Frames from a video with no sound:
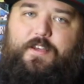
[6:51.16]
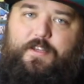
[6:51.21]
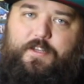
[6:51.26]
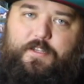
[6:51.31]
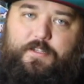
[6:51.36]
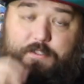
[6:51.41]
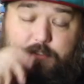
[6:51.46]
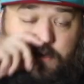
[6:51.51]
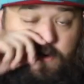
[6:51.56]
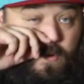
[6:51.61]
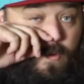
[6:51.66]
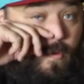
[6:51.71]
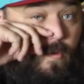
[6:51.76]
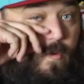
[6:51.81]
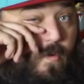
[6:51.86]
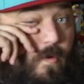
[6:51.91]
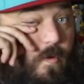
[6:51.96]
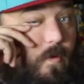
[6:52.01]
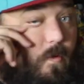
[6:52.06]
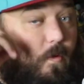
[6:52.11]
So,
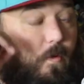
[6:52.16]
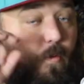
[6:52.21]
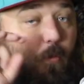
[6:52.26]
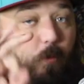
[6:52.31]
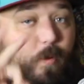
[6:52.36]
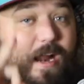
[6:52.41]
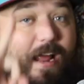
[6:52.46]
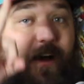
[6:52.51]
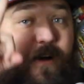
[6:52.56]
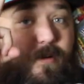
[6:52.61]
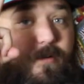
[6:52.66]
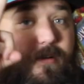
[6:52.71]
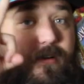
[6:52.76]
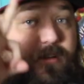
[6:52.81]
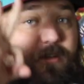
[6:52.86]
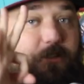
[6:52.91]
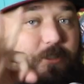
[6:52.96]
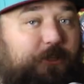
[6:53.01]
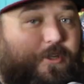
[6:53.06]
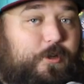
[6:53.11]
round
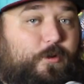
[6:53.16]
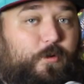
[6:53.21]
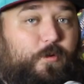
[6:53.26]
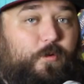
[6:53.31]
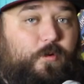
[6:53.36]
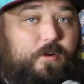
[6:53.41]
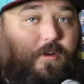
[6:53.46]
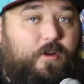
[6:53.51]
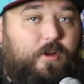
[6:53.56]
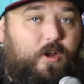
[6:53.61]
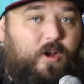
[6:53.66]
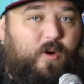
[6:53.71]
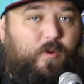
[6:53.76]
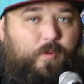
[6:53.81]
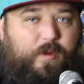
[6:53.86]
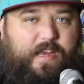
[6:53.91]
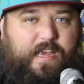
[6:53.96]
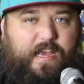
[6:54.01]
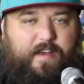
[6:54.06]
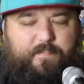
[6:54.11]
2,
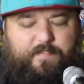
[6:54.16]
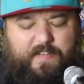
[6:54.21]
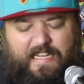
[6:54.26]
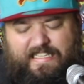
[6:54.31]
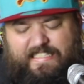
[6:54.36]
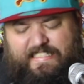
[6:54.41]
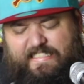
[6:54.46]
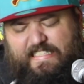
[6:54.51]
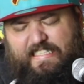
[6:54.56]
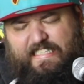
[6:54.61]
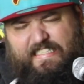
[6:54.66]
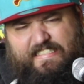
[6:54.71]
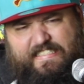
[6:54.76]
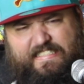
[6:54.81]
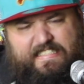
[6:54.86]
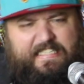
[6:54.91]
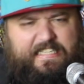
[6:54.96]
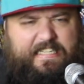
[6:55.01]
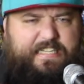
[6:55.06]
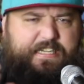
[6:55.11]
we have
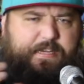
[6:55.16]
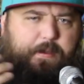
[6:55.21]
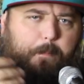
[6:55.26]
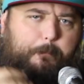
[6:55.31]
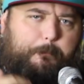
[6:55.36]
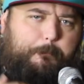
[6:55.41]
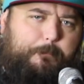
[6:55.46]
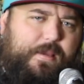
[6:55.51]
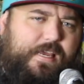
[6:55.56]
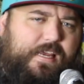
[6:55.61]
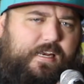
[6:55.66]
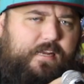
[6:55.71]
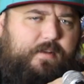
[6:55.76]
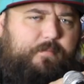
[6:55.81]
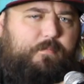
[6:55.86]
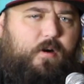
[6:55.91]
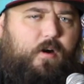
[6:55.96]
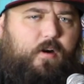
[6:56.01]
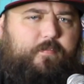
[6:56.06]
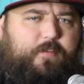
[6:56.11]
DC beating
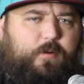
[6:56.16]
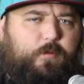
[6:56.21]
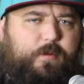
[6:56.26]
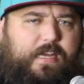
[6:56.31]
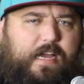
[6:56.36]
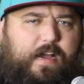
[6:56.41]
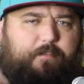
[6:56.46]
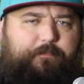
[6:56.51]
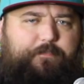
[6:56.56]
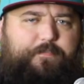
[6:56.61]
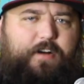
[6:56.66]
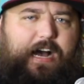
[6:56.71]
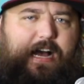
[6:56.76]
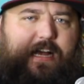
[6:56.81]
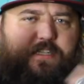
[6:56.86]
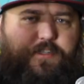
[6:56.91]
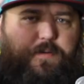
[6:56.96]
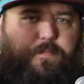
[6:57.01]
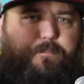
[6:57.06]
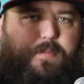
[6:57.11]
Marvel. We got
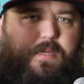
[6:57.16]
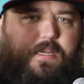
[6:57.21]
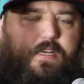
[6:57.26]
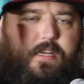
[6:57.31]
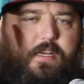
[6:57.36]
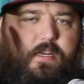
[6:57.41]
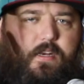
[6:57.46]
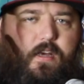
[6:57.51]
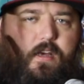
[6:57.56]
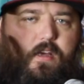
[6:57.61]
Flash beating